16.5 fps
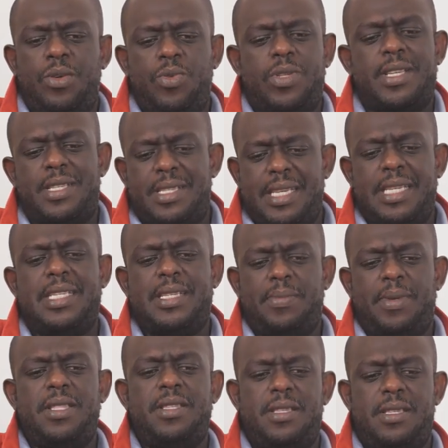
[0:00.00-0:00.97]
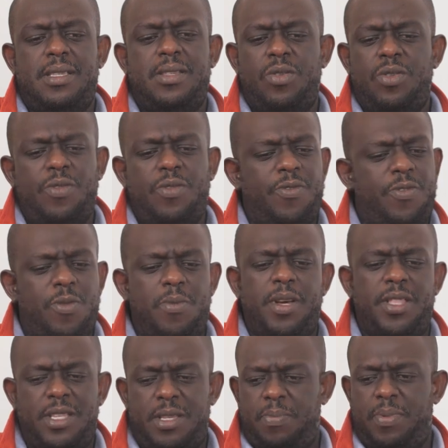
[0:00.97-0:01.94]
There was a 4
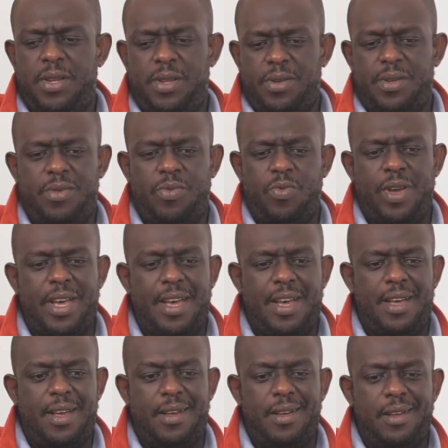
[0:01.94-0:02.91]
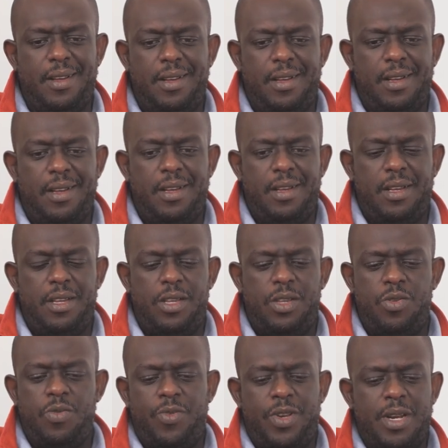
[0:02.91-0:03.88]
months period where
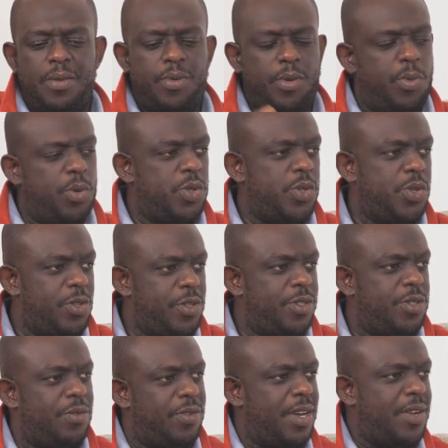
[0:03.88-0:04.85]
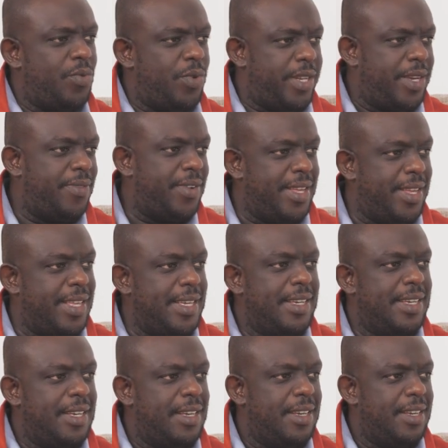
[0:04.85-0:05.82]
you've done proposals, you've done whatever,
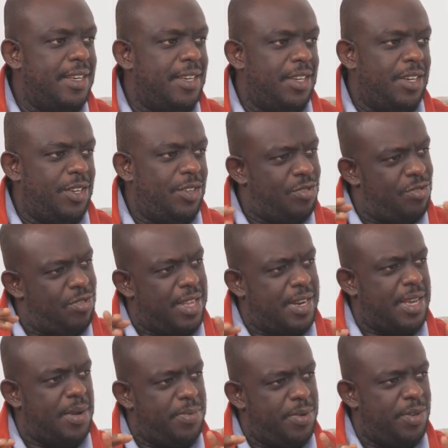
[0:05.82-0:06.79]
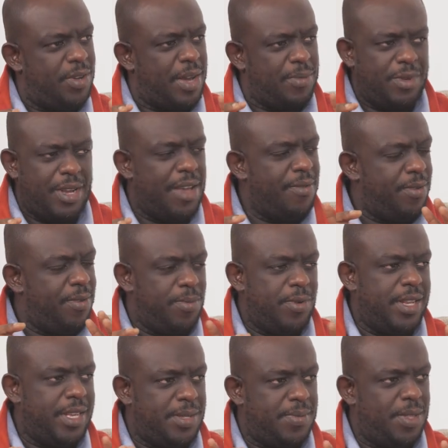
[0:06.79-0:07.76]
you know that period,
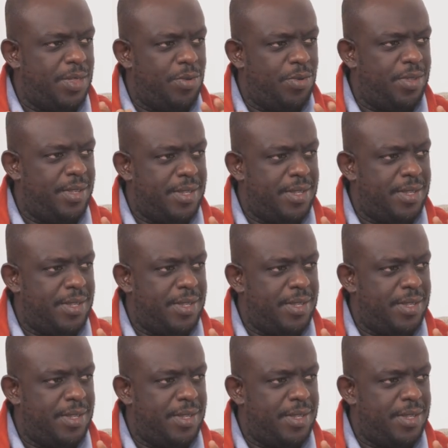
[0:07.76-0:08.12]
everybody has been through